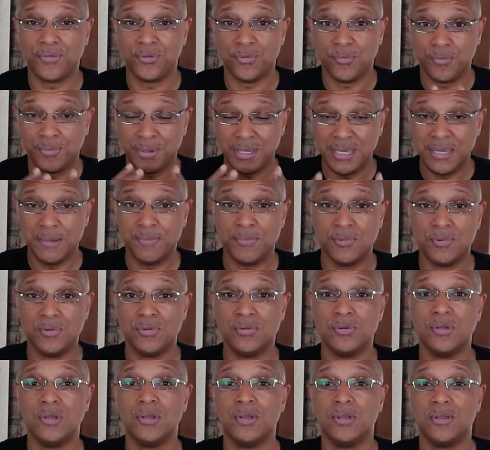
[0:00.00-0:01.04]
through
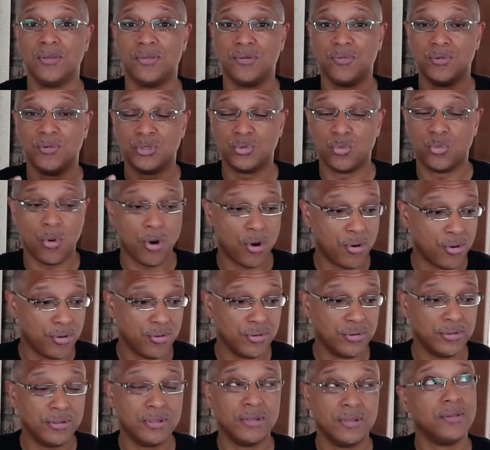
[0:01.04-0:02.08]
people, through his
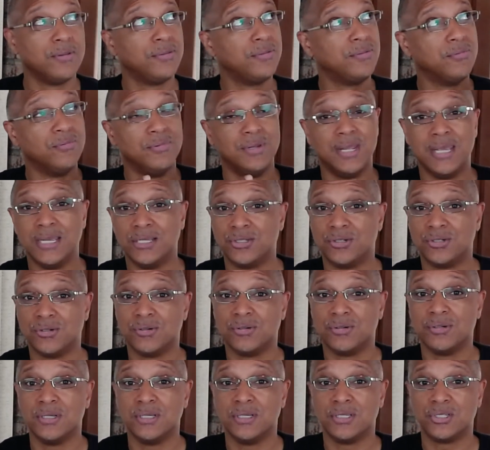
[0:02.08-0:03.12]
word, through
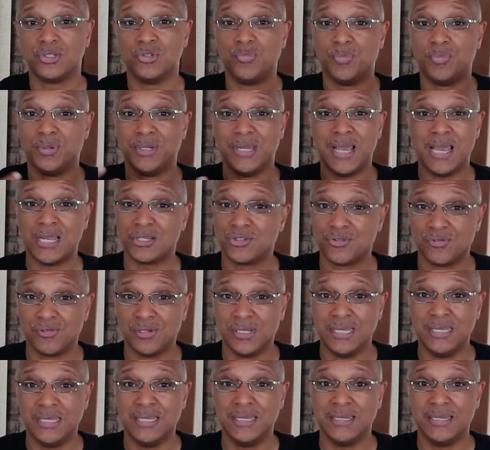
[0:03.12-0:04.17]
nature,
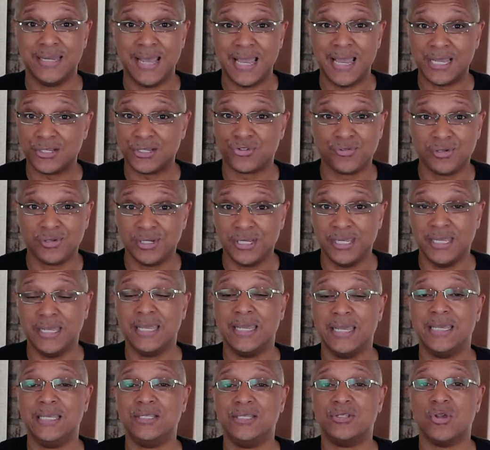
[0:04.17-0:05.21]
supernaturally, naturally.
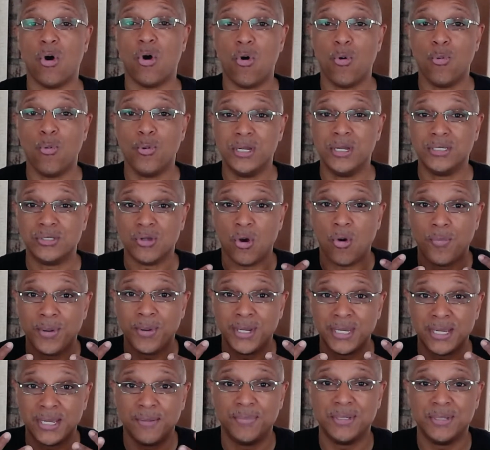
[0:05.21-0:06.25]
He's always
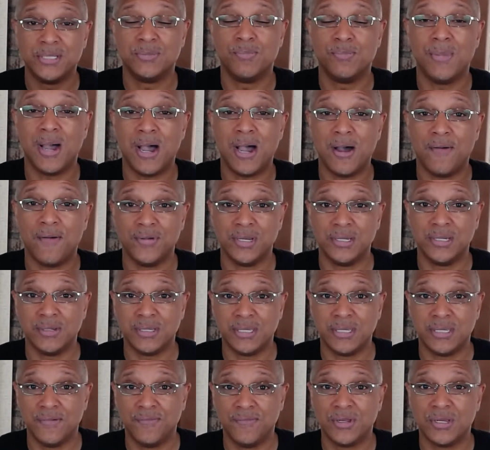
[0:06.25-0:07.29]
opening up his mouth
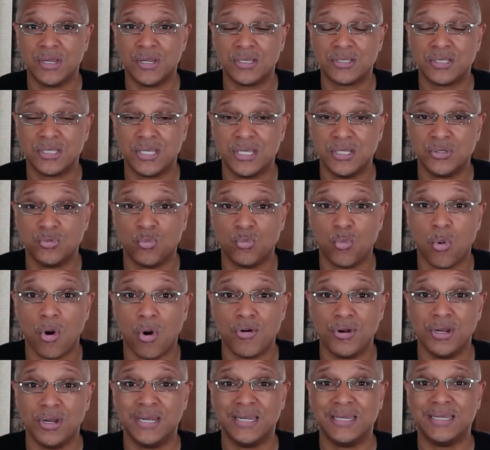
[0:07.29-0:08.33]
and giving us his
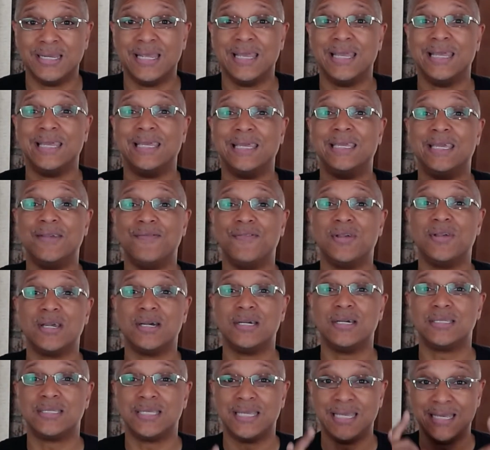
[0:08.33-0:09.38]
word and giving
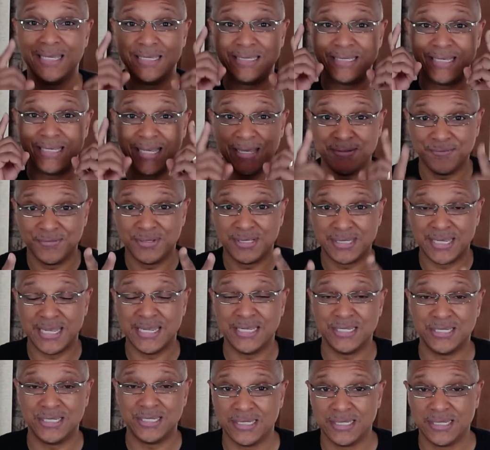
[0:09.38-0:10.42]
us his
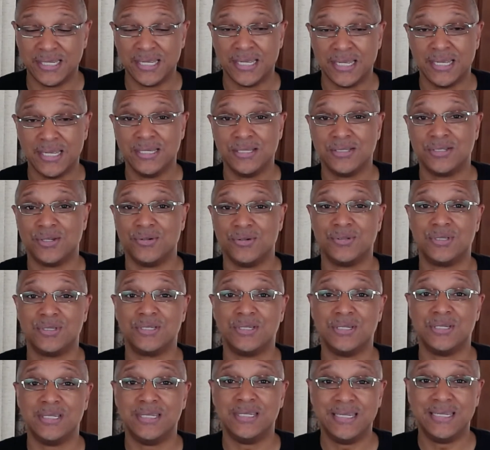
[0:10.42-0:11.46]
invitation. So
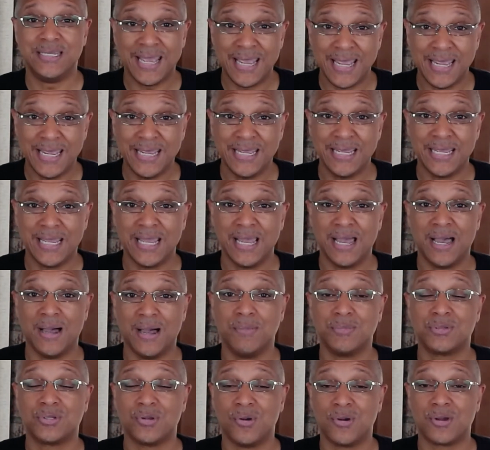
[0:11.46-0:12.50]
today,
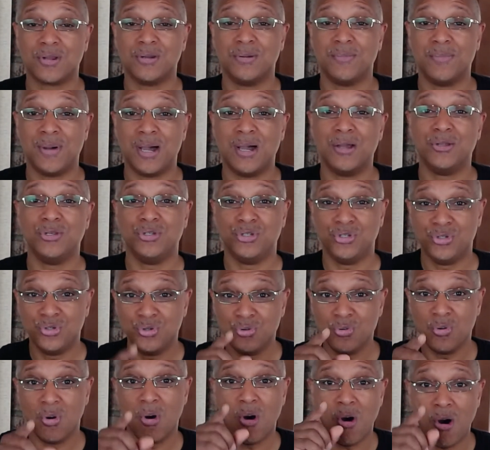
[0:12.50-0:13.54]
I'm talking about
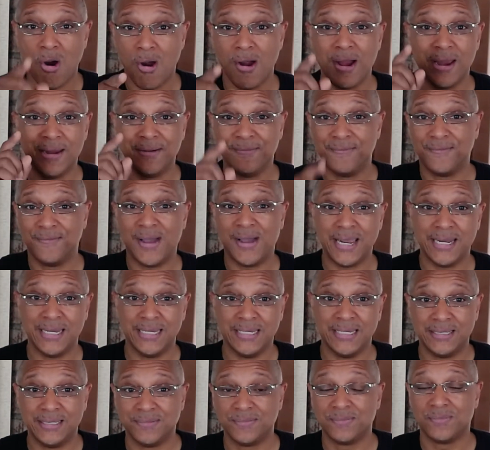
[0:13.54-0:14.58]
you are
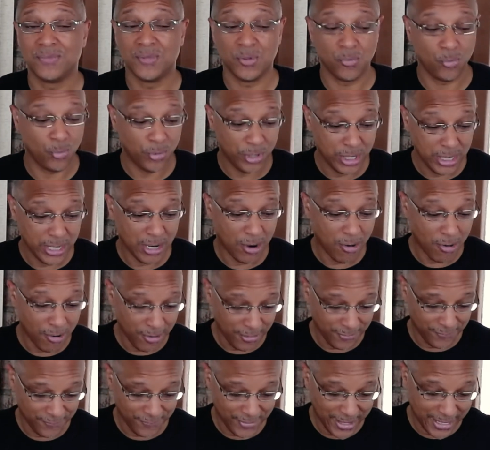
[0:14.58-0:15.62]
invited. We
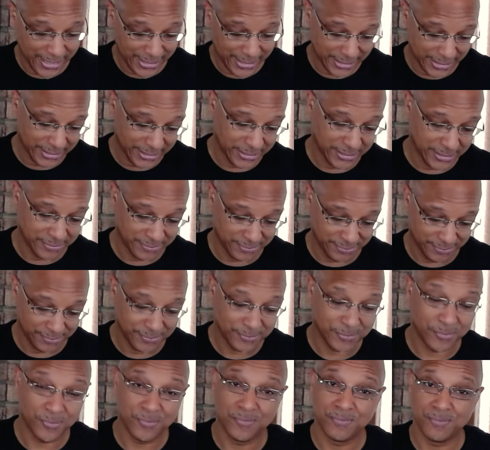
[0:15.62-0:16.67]
are invited
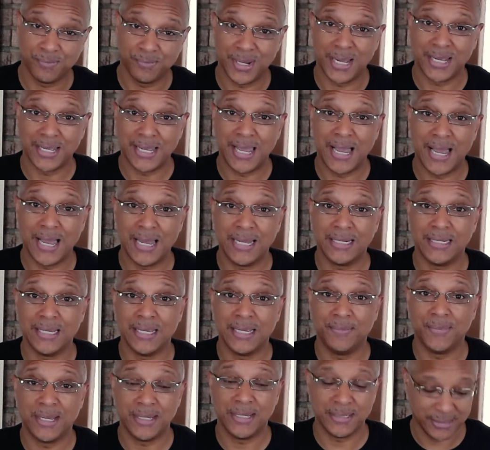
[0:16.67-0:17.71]
by God,
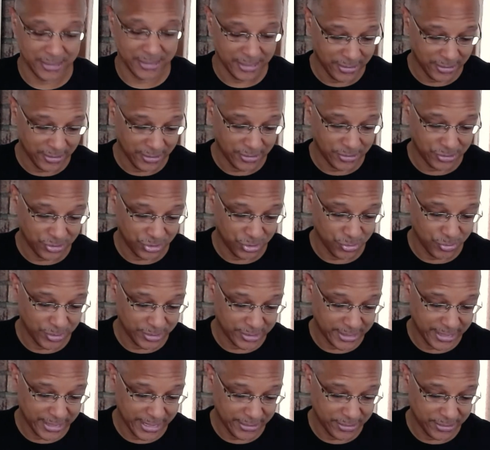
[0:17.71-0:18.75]
amen, to
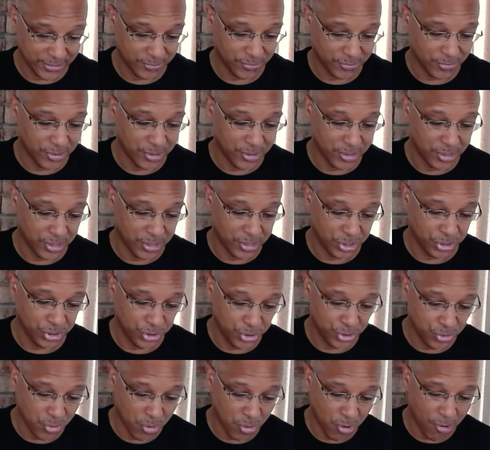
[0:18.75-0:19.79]
his kingdom.
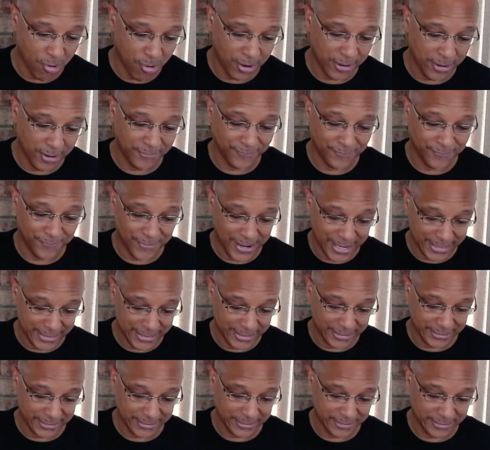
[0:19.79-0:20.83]
You are
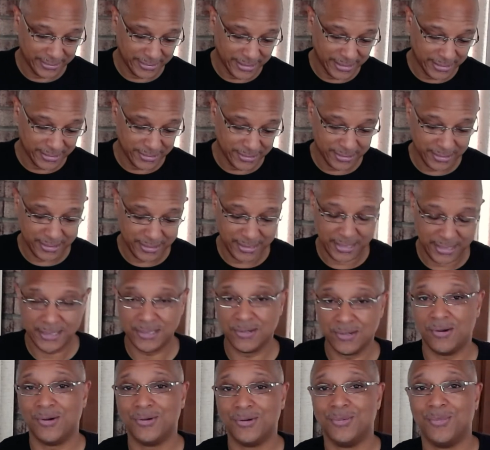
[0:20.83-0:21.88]
invited. That's today
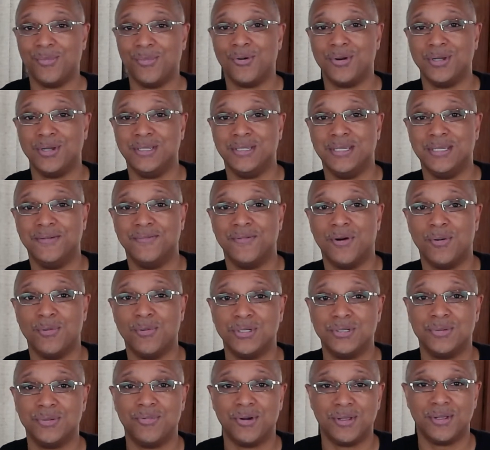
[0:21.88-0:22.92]
on the Morning Devo
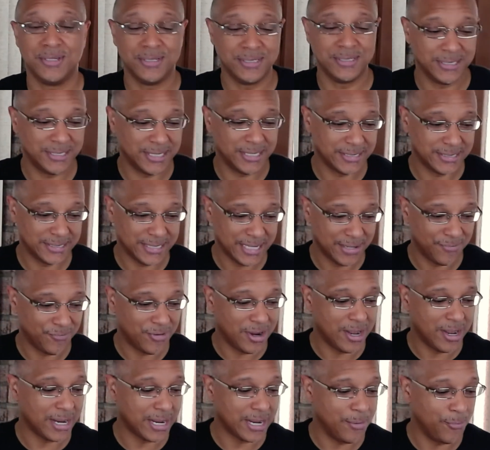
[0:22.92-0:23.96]
with your brother DJ Sam
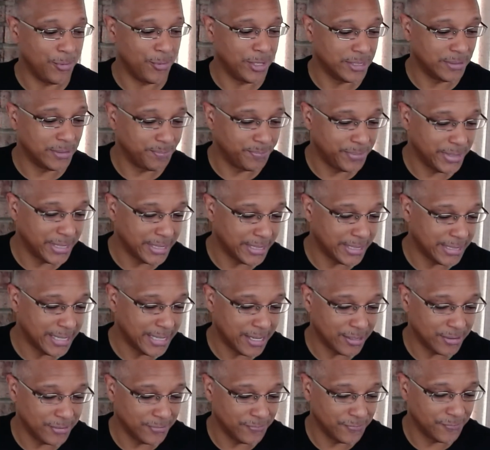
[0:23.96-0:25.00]
Rock. And we're going to pick it
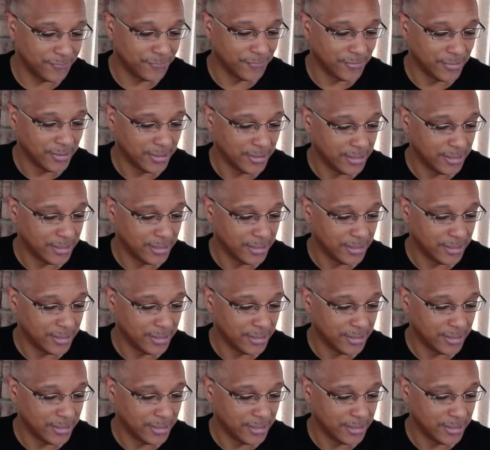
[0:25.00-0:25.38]
out of